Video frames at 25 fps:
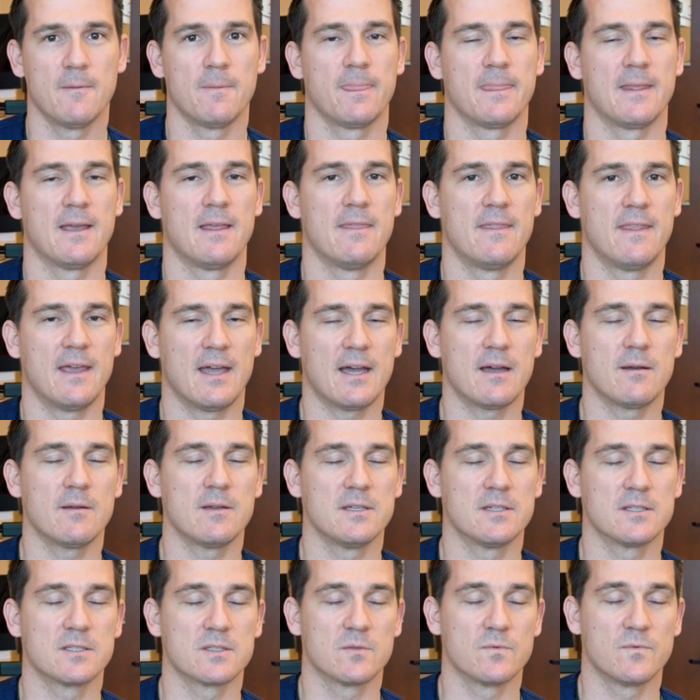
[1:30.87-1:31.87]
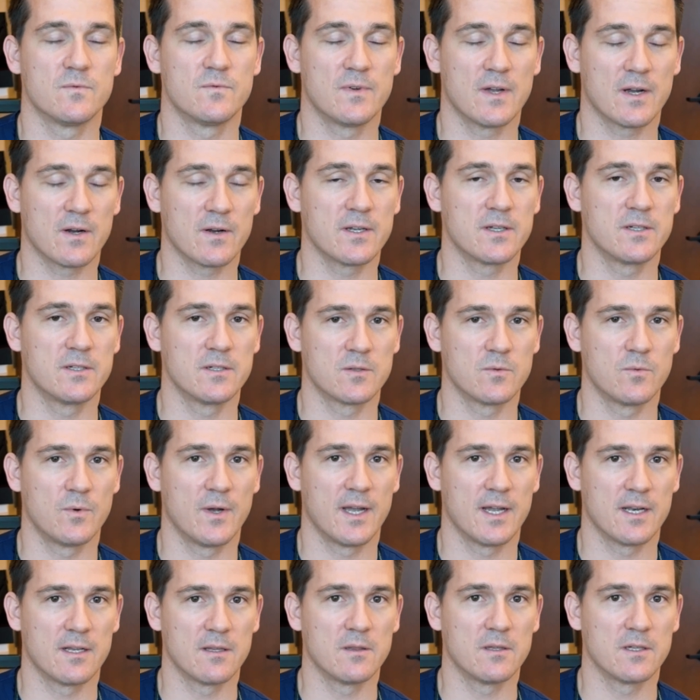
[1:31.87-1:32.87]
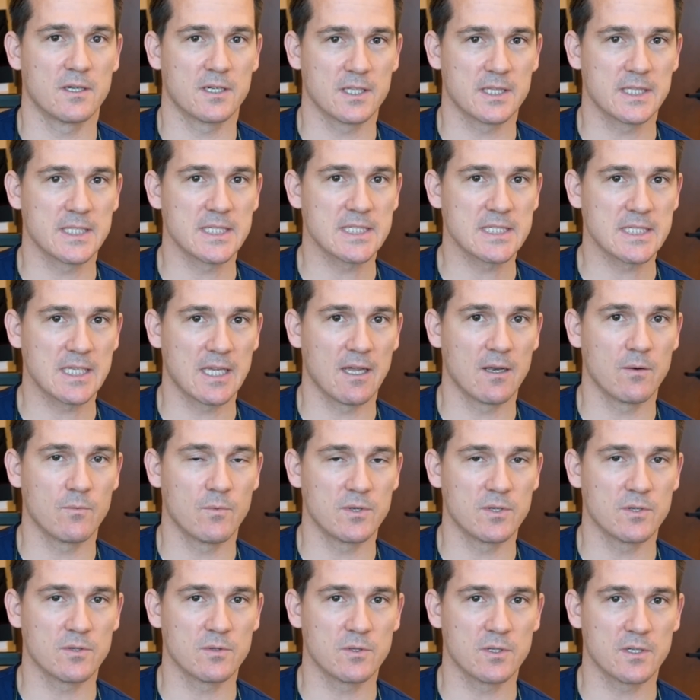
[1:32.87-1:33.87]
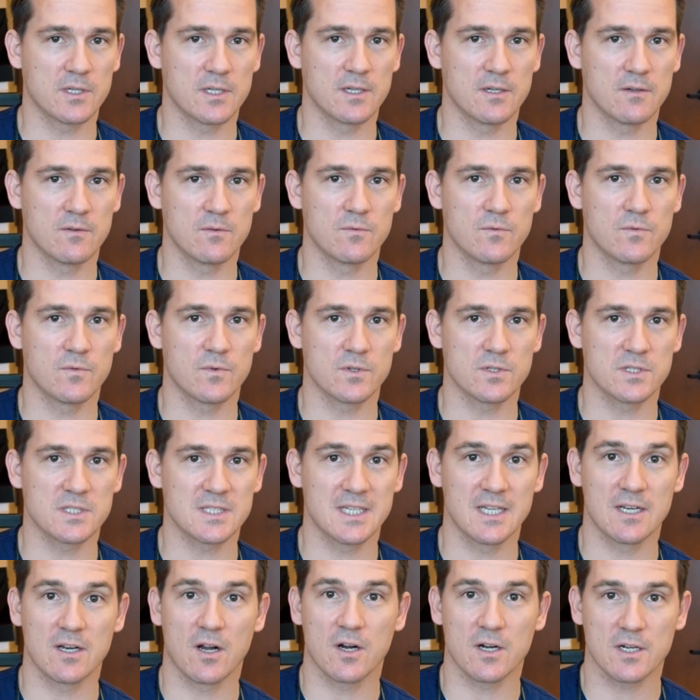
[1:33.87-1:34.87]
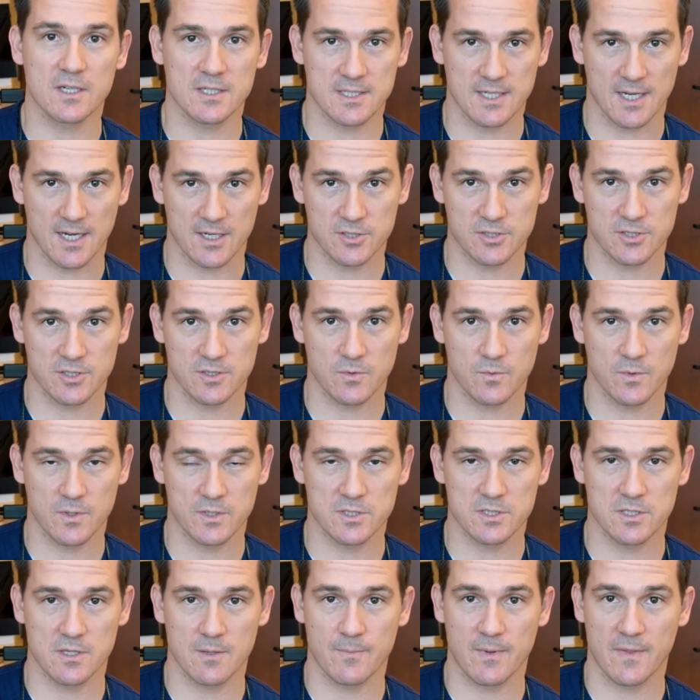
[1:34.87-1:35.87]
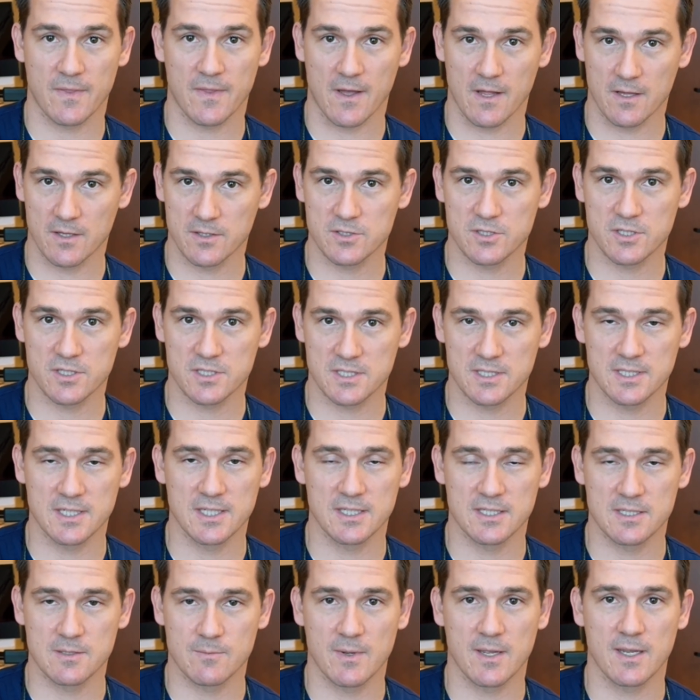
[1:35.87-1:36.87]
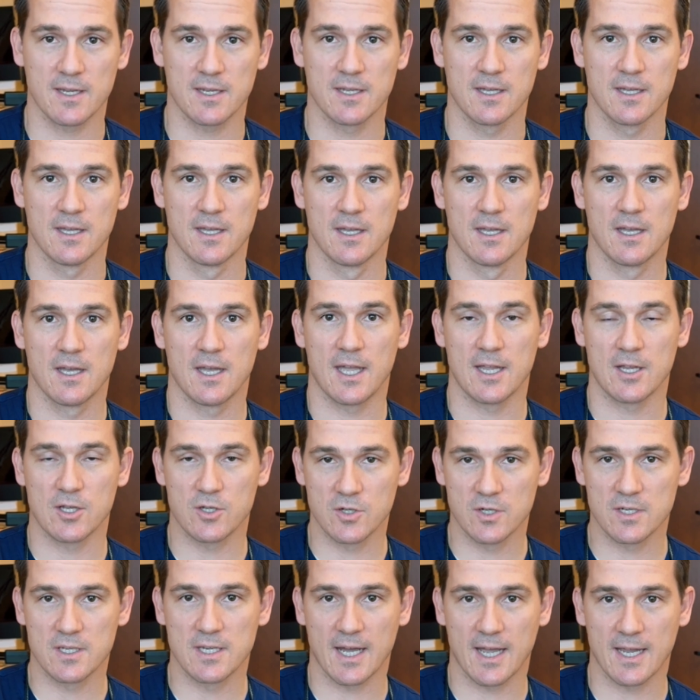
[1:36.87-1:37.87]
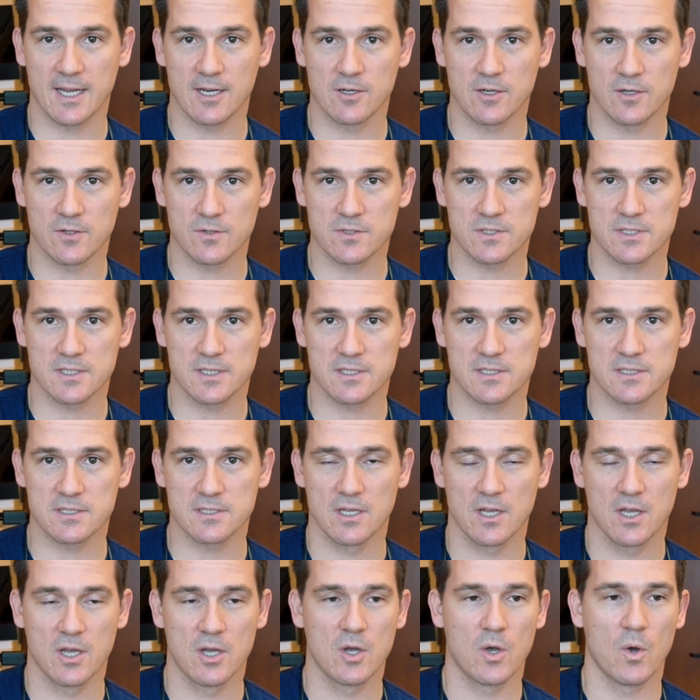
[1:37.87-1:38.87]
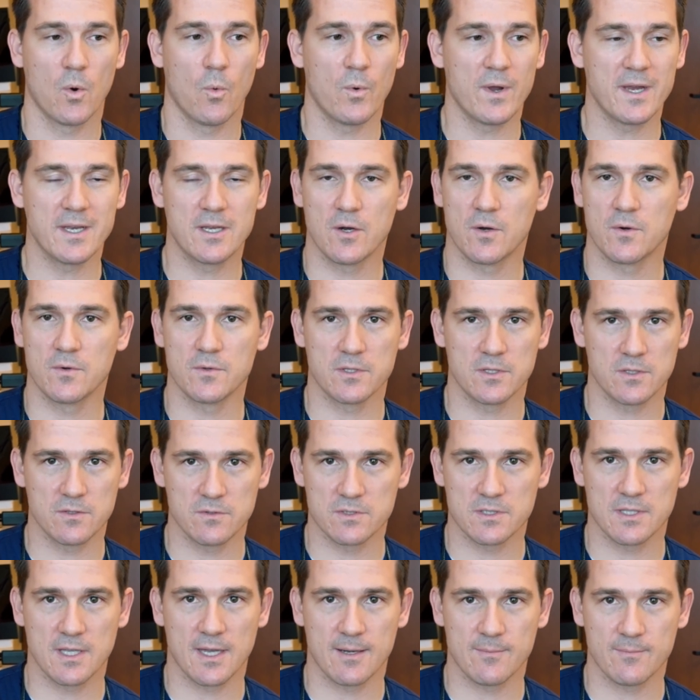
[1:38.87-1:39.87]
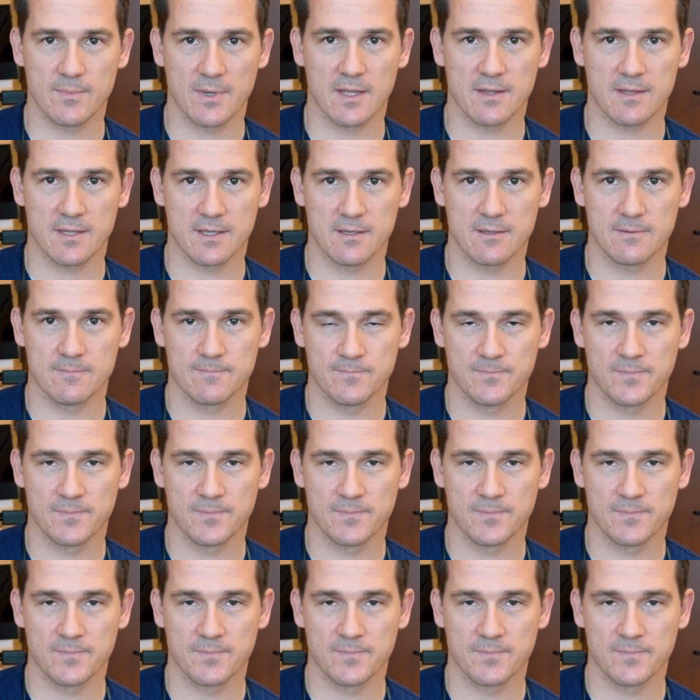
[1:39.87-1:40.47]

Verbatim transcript: And that is a very good way to look at the skin when you're looking for skin architecture, which the pathologists need to make a good diagnosis. We don't use that method